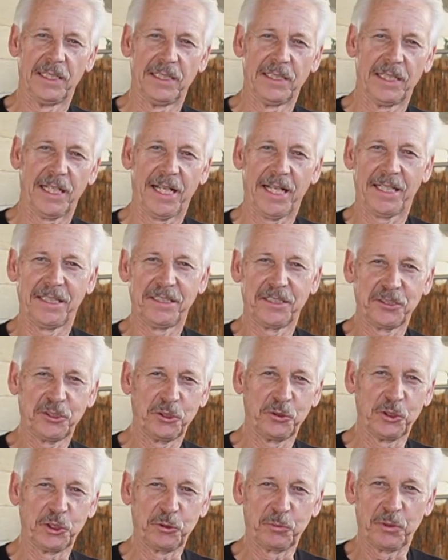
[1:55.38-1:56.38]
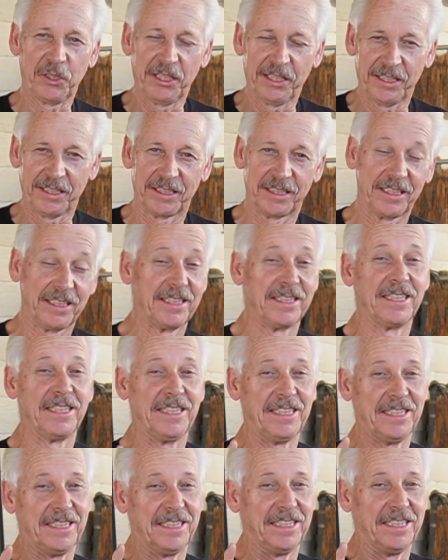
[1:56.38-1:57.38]
Hey, just to explain,
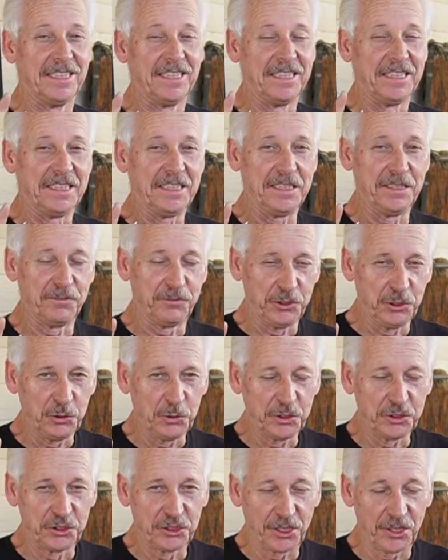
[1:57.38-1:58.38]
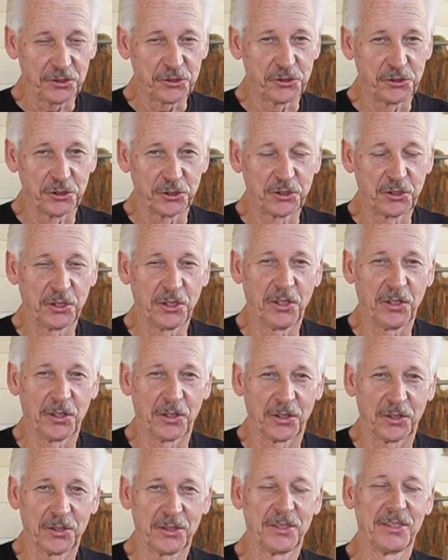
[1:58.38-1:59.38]
if you adjust your
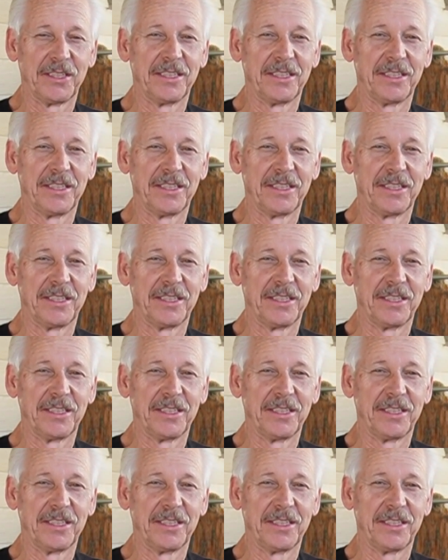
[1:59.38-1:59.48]
car